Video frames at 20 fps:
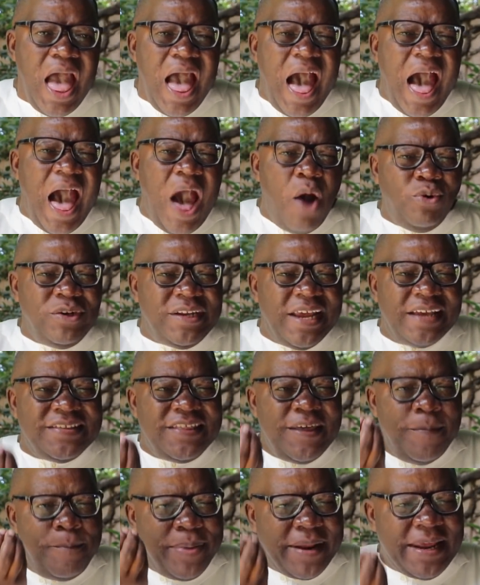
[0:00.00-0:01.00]
How does
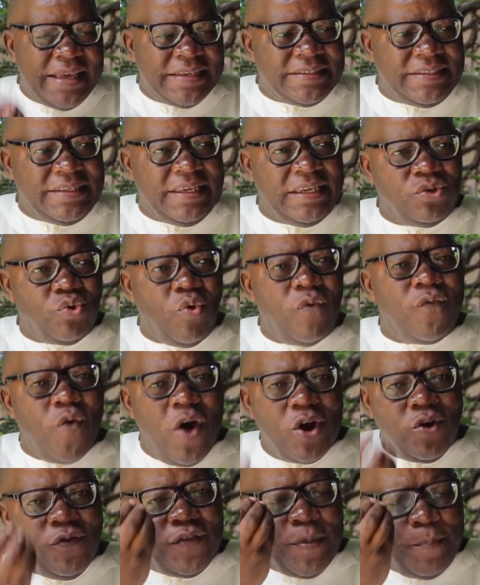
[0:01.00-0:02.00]
the president of
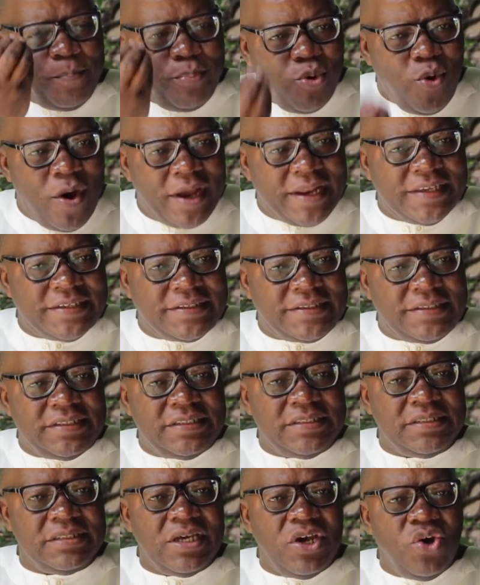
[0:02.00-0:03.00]
one of the poorest,
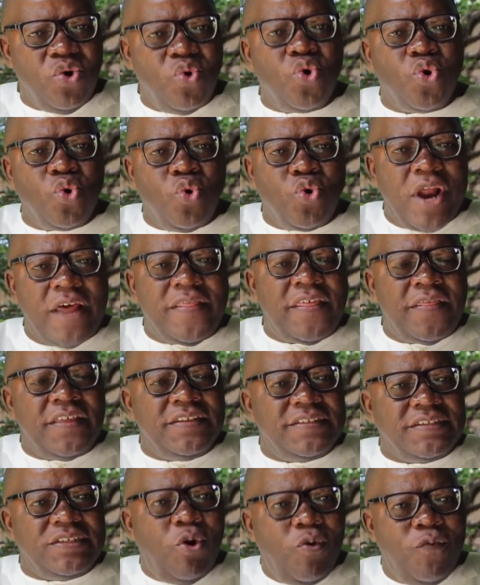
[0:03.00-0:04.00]
or rather
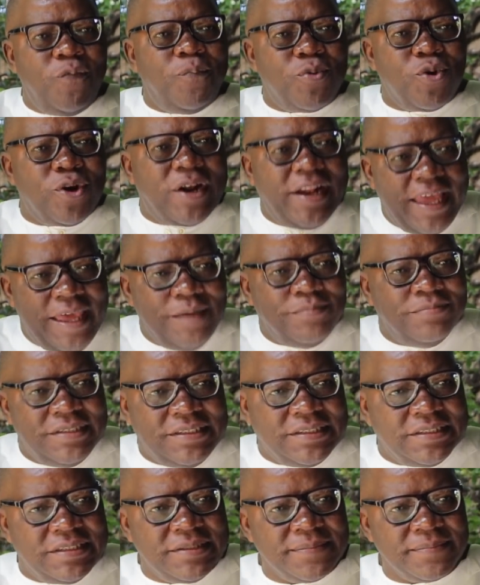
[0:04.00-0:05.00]
the
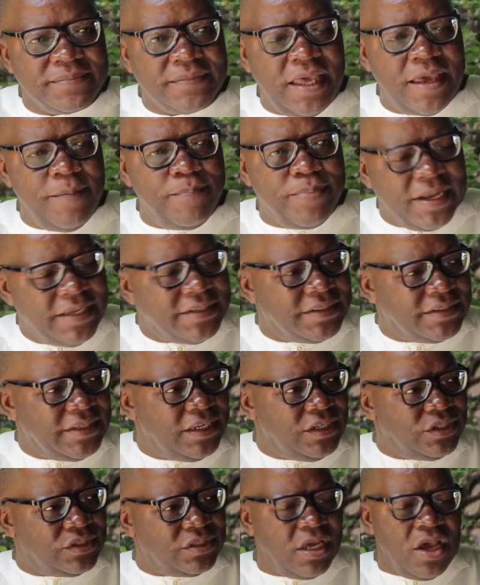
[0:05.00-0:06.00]
self-proclaimed
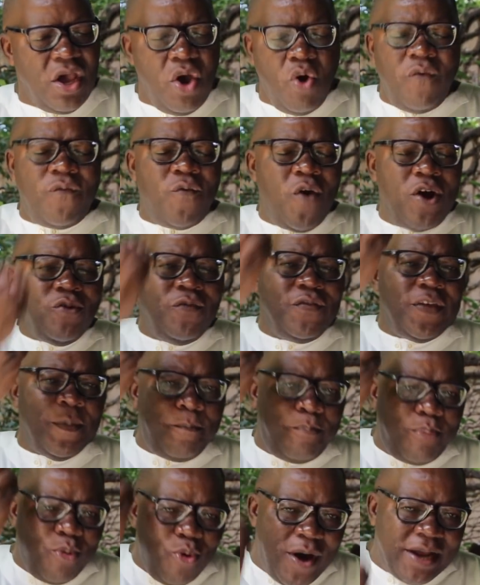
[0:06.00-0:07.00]
president of one of the
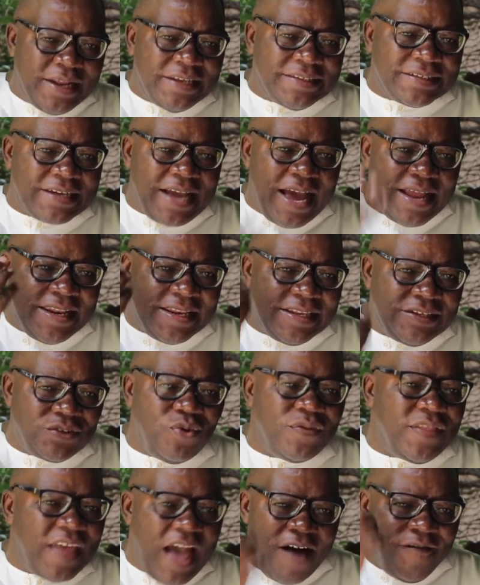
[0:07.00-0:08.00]
poorest countries
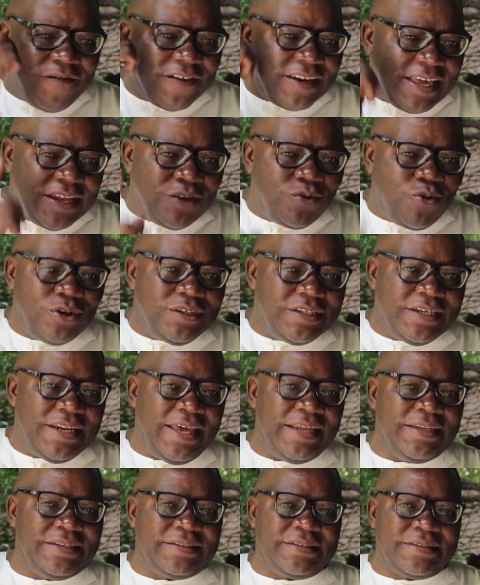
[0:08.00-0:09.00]
on the African
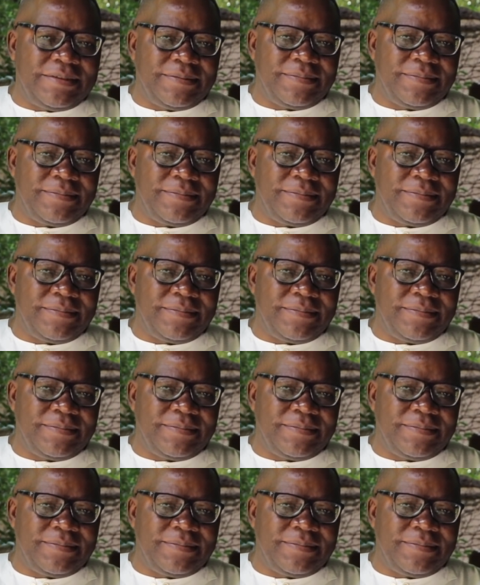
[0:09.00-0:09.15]
continent,